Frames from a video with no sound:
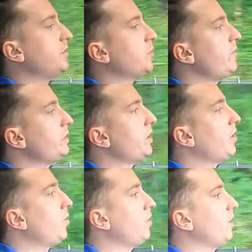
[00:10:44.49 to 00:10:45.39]
So even
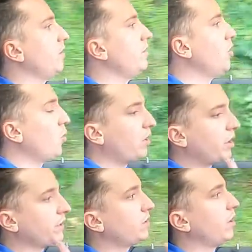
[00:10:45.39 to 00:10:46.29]
though
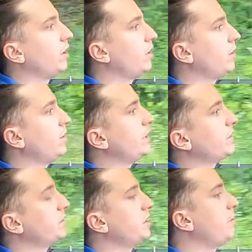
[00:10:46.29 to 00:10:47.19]
nowhere on the car are you
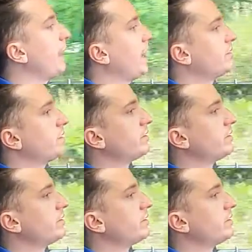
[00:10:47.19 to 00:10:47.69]
going to see a badge